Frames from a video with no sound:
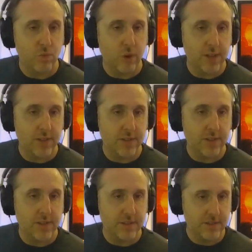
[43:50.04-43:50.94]

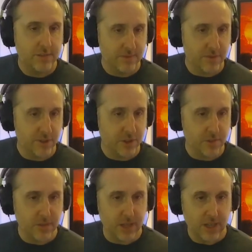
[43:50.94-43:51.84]
One
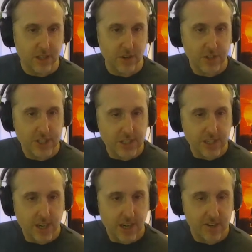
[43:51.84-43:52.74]
from
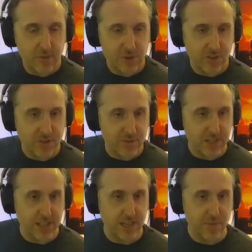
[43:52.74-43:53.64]
Koina, I'm not sure if I'm
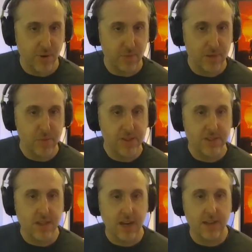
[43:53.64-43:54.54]
saying that properly, but